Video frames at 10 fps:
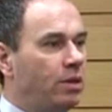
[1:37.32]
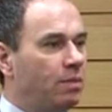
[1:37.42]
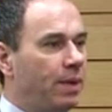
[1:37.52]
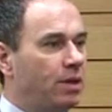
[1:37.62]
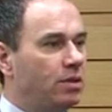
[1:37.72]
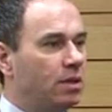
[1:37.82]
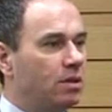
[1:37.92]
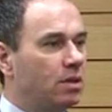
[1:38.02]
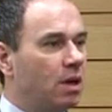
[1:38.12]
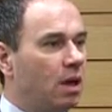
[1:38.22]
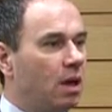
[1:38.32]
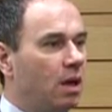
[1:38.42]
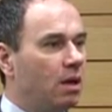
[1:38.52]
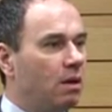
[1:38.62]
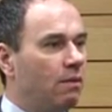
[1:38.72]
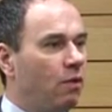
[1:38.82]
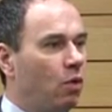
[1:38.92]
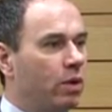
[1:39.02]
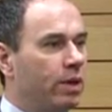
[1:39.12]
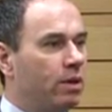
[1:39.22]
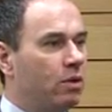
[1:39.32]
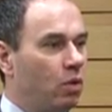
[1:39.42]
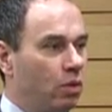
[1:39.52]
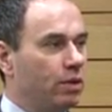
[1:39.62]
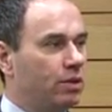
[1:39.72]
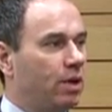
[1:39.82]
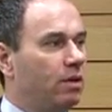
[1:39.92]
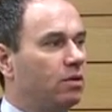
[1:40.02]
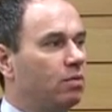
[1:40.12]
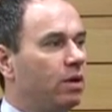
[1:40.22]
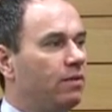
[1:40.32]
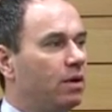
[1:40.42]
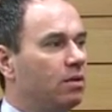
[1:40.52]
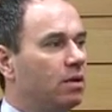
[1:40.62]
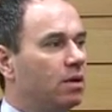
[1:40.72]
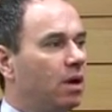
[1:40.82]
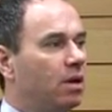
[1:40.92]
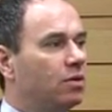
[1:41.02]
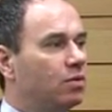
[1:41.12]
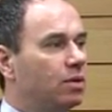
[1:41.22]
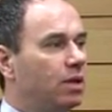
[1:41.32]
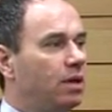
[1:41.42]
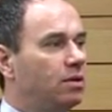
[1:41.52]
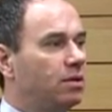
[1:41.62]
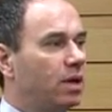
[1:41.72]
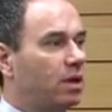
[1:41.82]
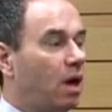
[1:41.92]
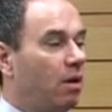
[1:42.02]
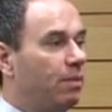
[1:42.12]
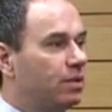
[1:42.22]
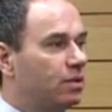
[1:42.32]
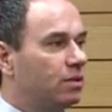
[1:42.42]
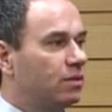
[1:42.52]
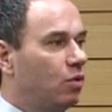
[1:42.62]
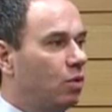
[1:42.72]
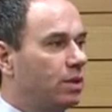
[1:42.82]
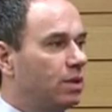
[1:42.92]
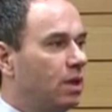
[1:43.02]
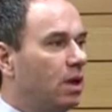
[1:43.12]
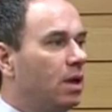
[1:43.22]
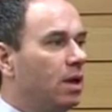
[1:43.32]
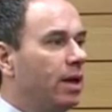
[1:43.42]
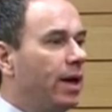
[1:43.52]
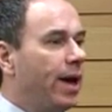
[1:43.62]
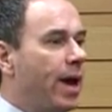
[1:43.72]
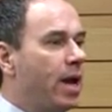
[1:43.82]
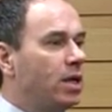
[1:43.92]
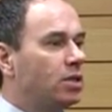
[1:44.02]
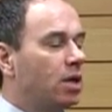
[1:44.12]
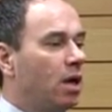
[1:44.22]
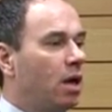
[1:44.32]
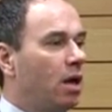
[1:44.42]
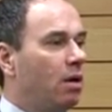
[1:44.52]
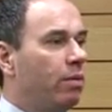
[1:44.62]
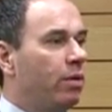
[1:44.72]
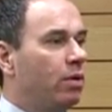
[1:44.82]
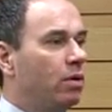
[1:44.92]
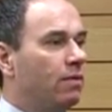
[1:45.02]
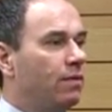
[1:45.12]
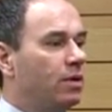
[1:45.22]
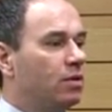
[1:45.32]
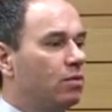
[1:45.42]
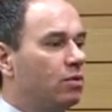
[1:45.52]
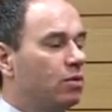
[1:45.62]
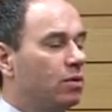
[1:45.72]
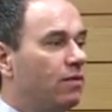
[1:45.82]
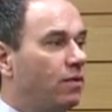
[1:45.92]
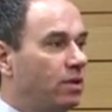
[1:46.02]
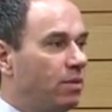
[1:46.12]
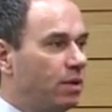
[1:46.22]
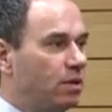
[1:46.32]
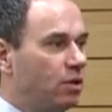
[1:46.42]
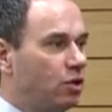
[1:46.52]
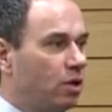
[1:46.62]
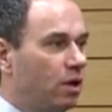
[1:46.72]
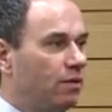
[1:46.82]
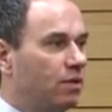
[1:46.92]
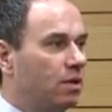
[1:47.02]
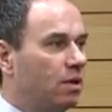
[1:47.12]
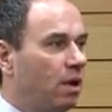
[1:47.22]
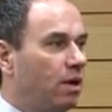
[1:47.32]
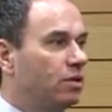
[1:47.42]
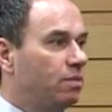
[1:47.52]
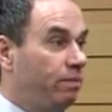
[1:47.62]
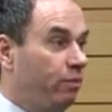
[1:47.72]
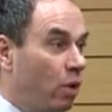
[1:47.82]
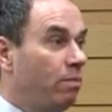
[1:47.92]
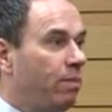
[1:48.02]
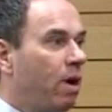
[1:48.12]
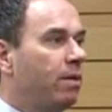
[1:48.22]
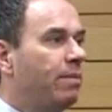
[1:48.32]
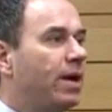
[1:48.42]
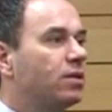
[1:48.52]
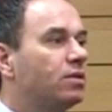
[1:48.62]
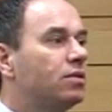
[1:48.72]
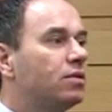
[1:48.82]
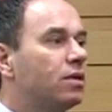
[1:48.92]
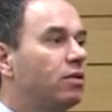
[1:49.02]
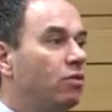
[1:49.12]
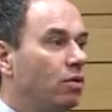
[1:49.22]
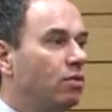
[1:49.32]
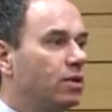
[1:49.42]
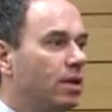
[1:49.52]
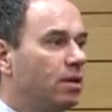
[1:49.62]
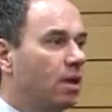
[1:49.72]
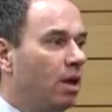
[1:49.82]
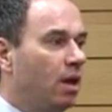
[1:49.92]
debated 4 cornerstones we felt that clients would need to take our business forward. And we were looking at things which would fundamentally shift clients' buying patterns and loyalty